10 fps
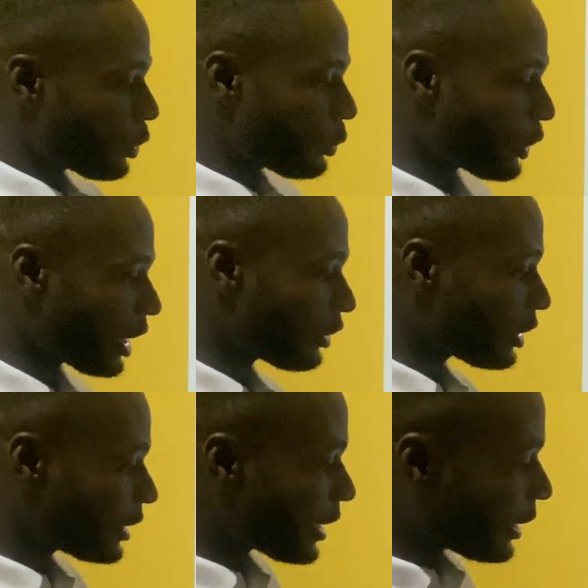we are
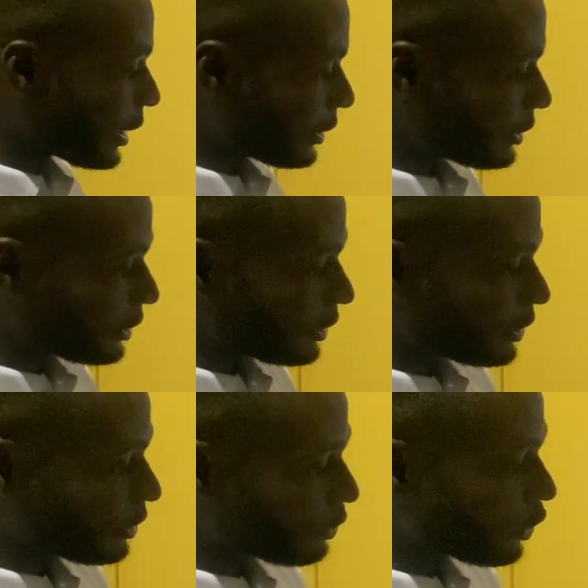not there yet
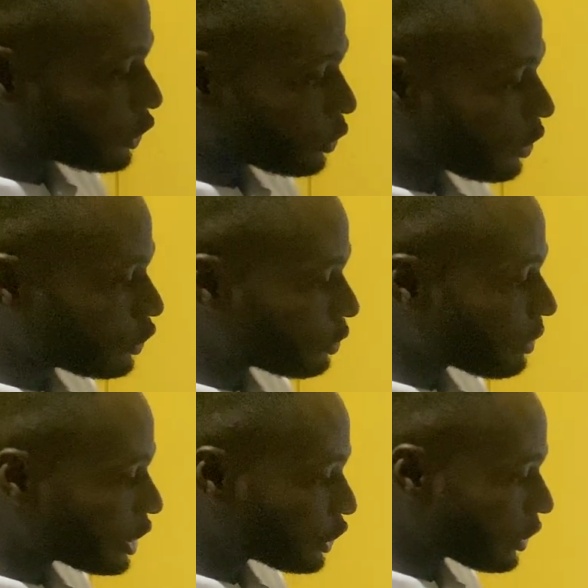because we want to
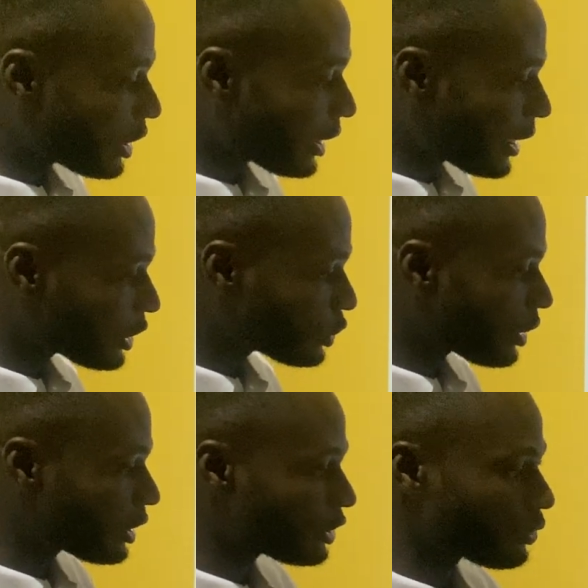make sure that
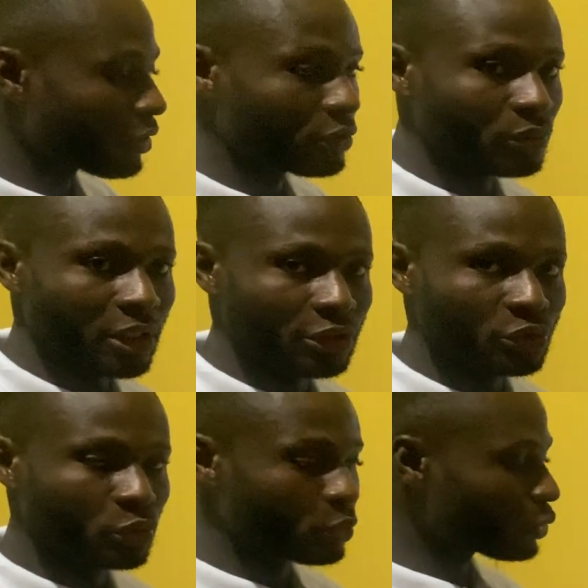x1 is equal to
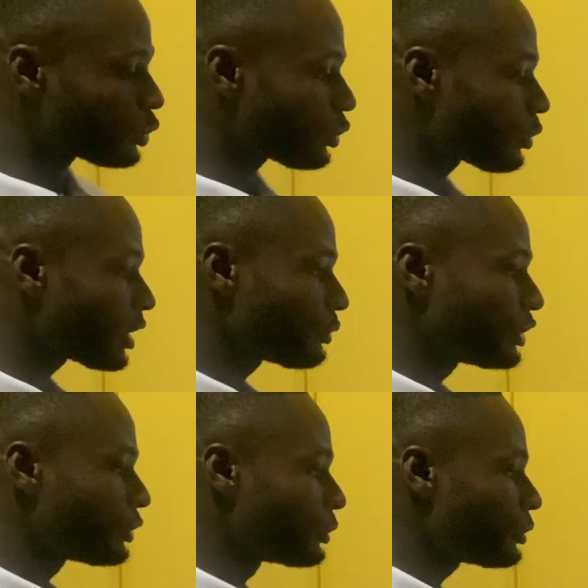x2. So what
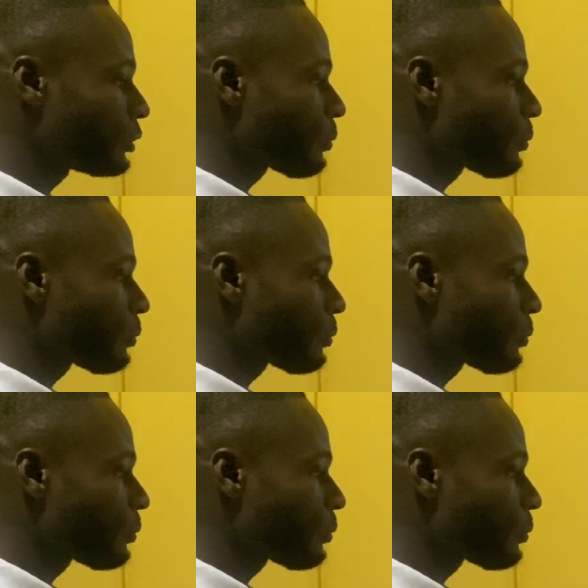do?